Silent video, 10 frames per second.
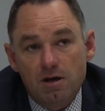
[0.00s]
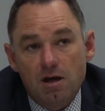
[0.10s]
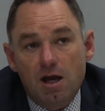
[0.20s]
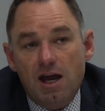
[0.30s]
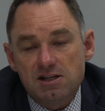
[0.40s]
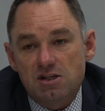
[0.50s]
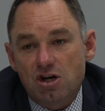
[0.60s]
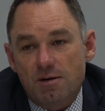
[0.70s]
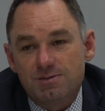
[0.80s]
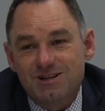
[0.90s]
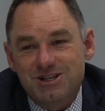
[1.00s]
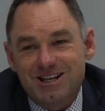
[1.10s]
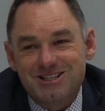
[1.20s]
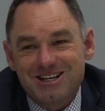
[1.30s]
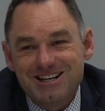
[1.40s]
has at times been
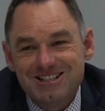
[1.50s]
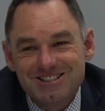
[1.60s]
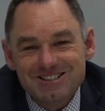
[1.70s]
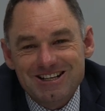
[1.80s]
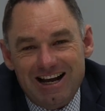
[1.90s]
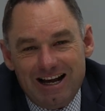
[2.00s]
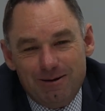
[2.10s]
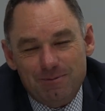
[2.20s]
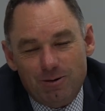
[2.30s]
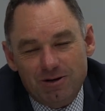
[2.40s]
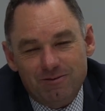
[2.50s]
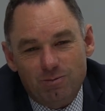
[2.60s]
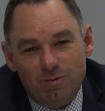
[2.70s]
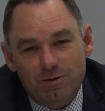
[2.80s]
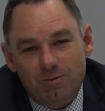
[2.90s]
challenging, but
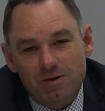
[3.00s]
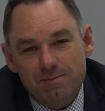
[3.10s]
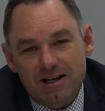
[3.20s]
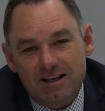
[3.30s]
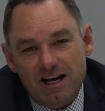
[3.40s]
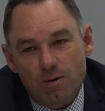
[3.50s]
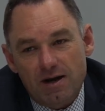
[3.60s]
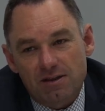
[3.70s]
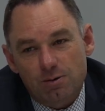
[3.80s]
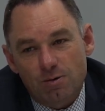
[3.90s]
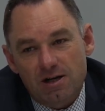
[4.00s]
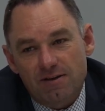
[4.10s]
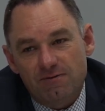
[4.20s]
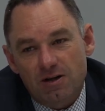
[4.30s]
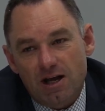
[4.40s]
we're muddling our way through, and I
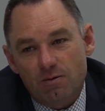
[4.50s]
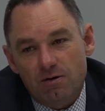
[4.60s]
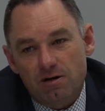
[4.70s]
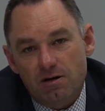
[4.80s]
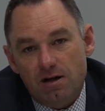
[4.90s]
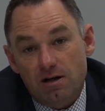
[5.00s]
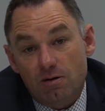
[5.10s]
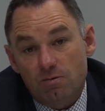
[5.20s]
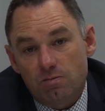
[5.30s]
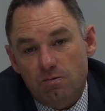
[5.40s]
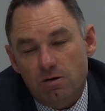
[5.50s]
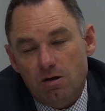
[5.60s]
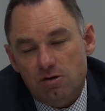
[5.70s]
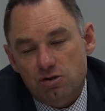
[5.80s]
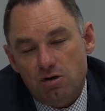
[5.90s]
feel like we're in a
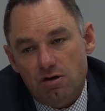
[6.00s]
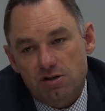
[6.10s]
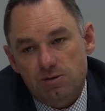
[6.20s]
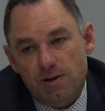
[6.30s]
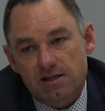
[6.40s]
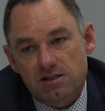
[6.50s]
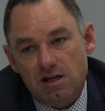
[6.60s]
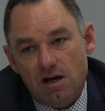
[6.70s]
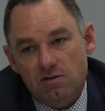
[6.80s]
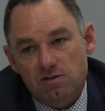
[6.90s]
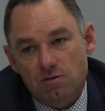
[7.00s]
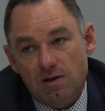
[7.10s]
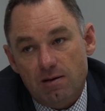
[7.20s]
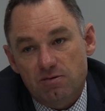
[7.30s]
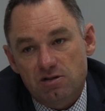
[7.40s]
lot stronger space now to be
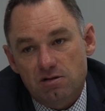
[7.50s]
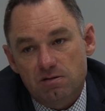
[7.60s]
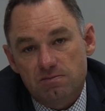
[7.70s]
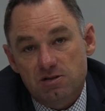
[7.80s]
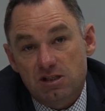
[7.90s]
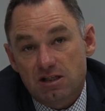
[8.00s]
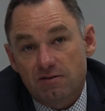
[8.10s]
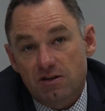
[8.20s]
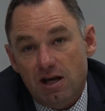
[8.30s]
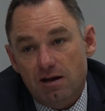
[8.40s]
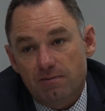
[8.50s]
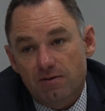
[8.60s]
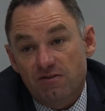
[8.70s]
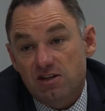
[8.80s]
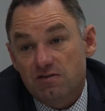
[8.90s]
able to deliver that
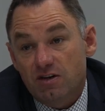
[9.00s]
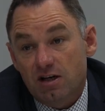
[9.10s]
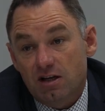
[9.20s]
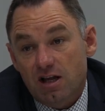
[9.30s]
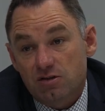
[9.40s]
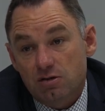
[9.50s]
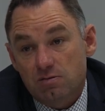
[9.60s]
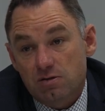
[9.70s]
effectively in classrooms.